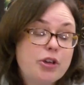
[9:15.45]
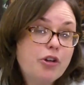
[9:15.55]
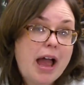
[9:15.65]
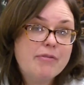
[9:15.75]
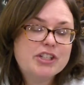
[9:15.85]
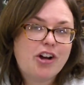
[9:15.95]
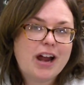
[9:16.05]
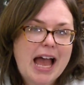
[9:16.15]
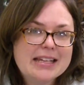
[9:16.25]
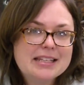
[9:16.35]
your avatar
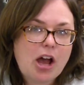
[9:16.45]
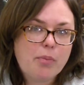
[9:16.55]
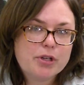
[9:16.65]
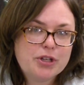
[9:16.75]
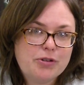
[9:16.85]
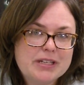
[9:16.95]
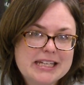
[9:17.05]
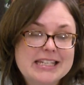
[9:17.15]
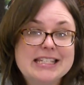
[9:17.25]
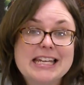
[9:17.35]
has the
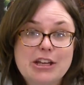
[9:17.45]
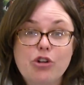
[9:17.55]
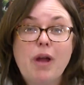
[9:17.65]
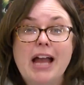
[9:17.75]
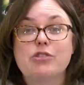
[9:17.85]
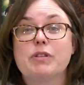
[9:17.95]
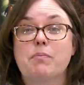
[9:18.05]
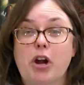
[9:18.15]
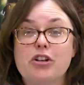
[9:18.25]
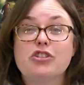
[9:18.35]
opportunity to interact with
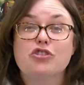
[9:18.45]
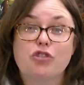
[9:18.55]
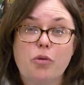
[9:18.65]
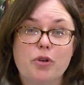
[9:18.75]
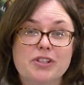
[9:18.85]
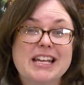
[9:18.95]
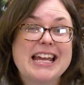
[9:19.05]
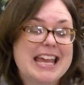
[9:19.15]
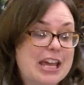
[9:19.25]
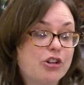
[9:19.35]
Martin Strobel's
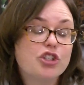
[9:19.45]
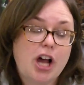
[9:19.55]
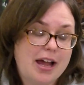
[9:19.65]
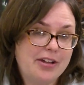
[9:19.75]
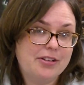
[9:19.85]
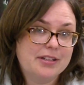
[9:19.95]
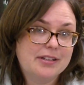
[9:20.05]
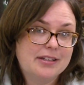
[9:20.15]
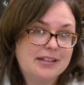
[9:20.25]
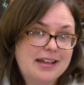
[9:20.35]
inner child.
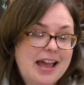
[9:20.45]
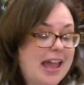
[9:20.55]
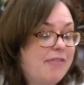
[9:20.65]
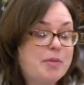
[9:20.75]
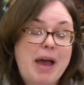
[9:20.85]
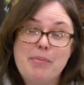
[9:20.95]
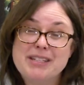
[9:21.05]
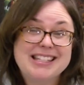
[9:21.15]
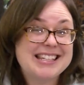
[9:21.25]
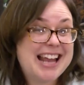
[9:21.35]
If the map
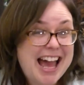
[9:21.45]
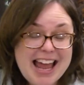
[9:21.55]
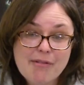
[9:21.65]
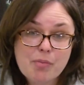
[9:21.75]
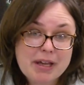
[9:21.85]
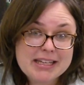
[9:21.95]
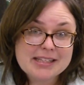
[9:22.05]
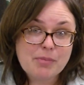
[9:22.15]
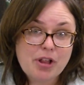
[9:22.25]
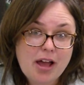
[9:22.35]
does not have a bunny
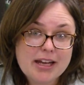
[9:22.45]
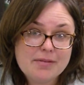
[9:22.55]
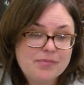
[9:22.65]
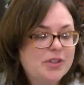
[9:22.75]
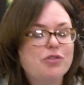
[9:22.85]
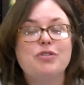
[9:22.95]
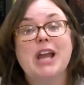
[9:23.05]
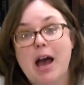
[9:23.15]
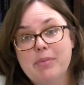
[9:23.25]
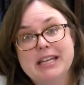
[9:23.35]
symbol on it, you do
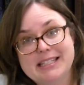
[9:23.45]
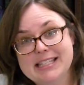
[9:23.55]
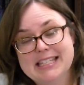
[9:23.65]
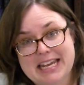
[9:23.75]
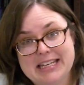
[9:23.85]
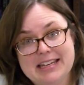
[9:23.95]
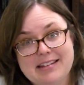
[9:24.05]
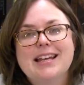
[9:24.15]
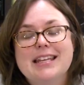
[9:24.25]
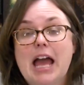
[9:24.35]
not place the standee.
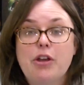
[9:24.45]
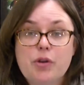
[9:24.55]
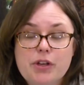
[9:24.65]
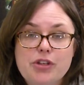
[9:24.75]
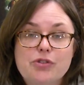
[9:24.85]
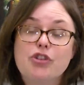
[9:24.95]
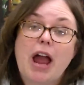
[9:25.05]
Now you can use your